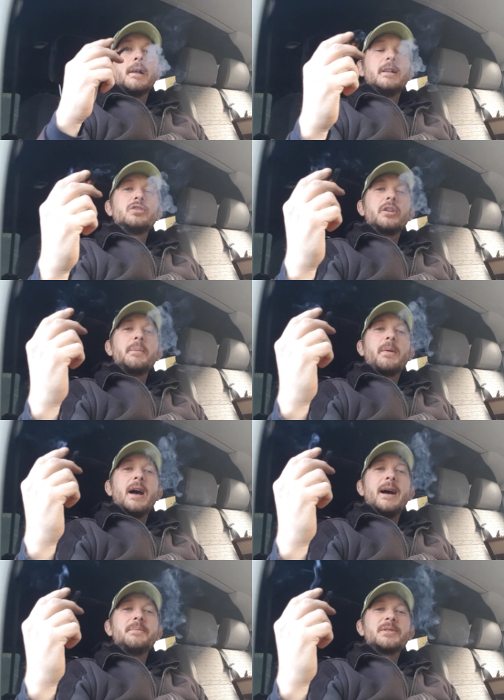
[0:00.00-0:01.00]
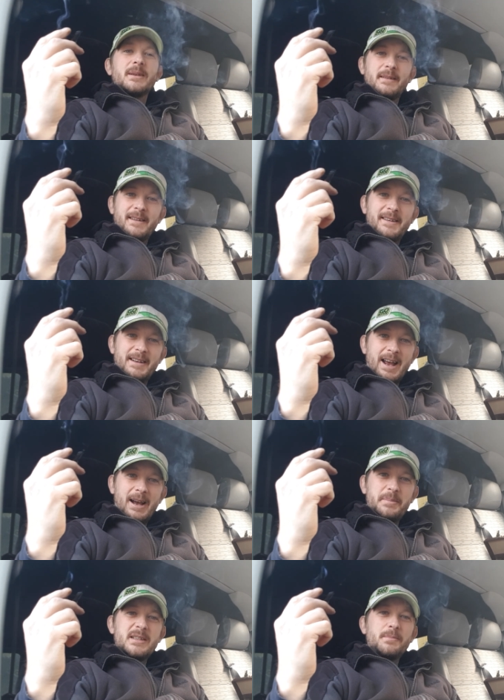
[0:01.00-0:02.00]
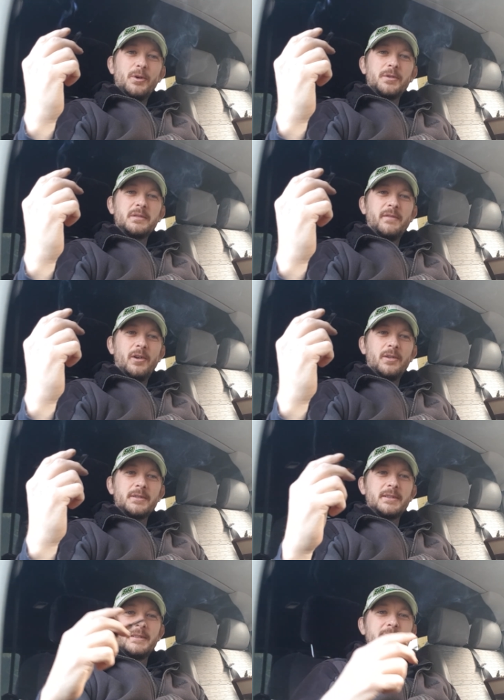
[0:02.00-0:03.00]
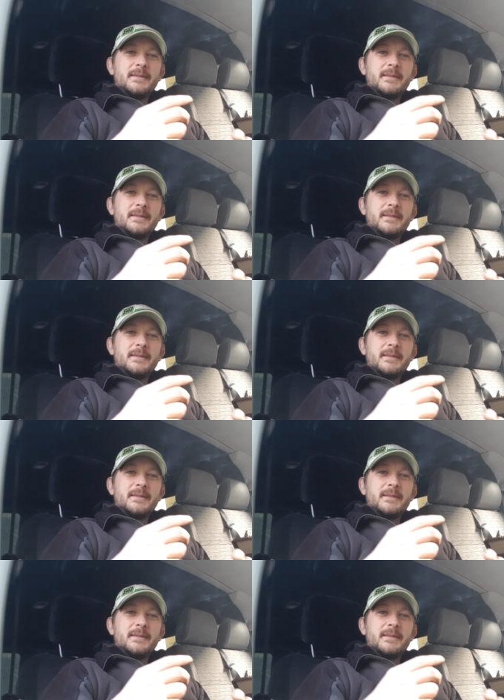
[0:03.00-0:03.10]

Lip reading: enjoy your pipes and happy smokes, folks.